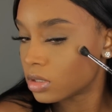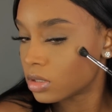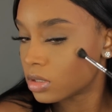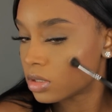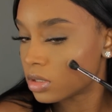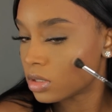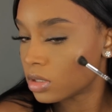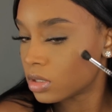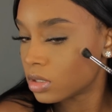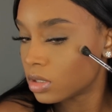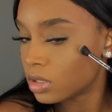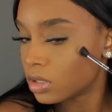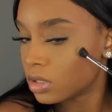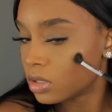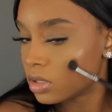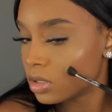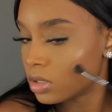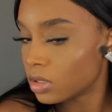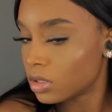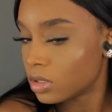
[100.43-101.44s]

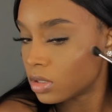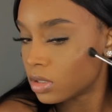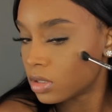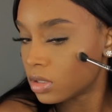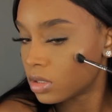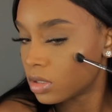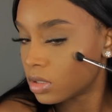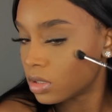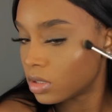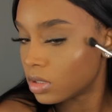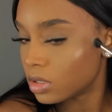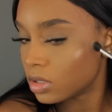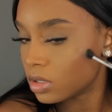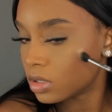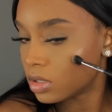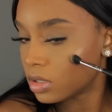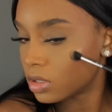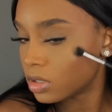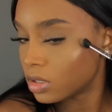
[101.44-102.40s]
[no speech]